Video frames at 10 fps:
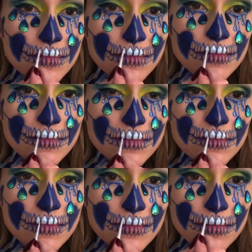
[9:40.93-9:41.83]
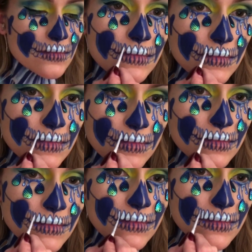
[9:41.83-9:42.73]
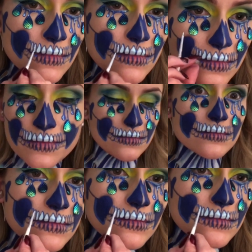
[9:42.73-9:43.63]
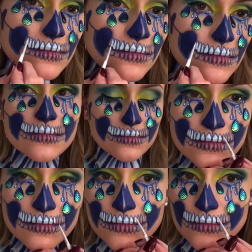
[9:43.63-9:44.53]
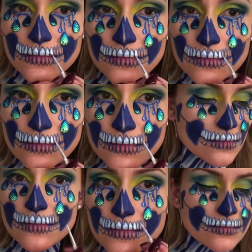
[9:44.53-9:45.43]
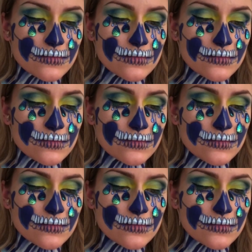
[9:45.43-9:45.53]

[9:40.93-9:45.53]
And then I'm going to paint in the teeth using, that's a very pale blue, not